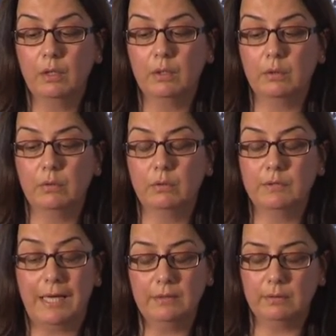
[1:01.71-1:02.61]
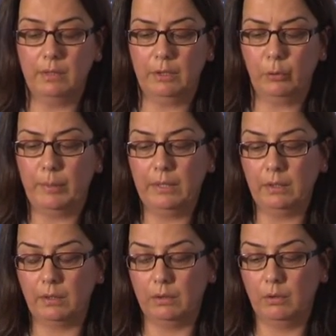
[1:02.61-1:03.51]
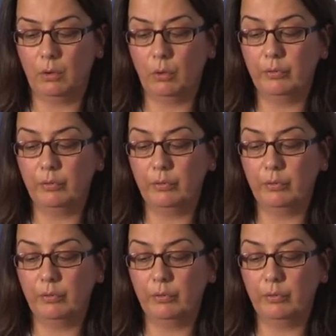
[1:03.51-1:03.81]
the title ecumenical or